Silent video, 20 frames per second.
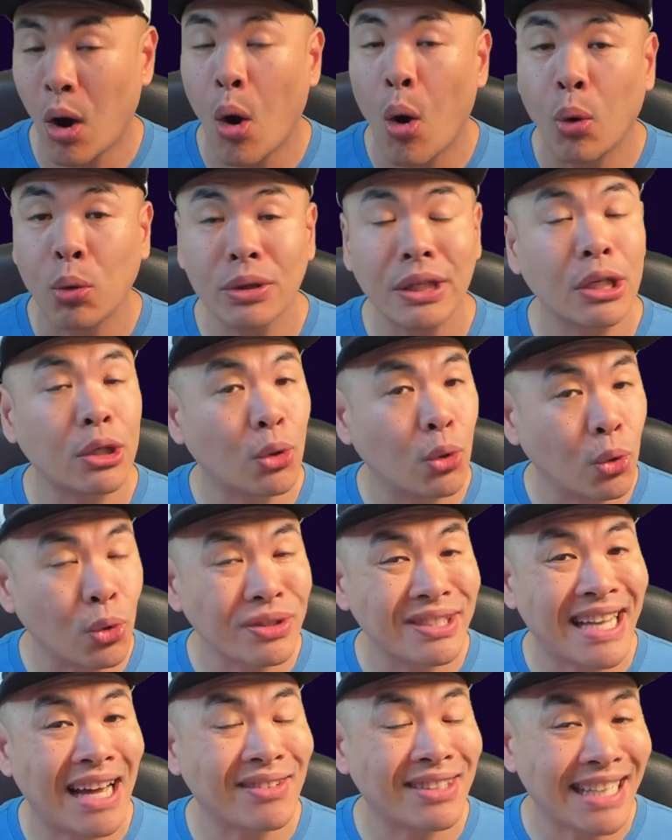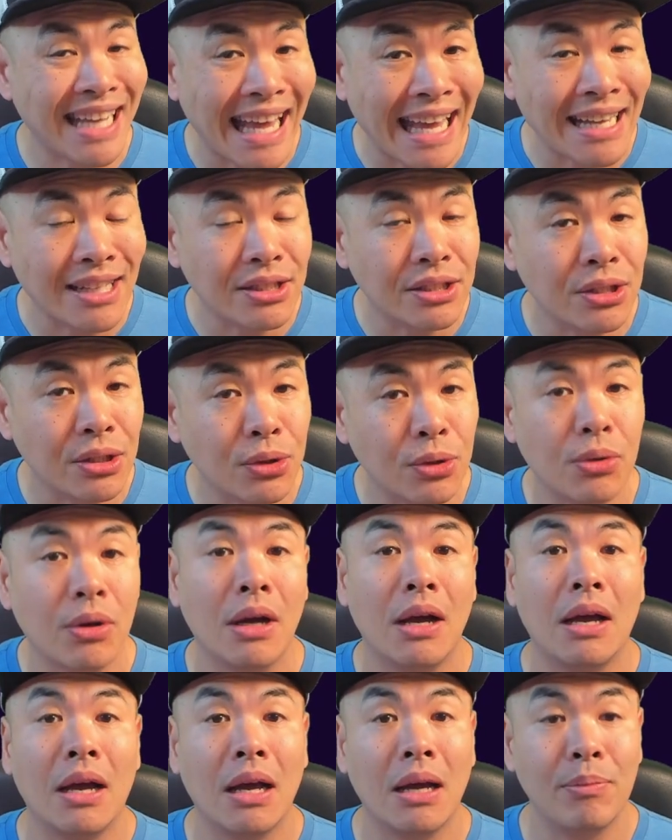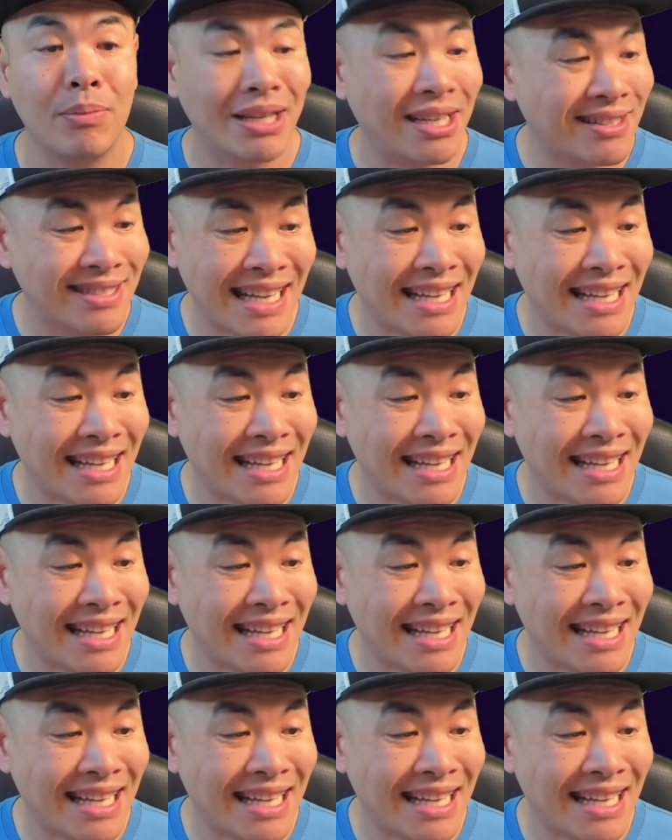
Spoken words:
only cools down the A2 because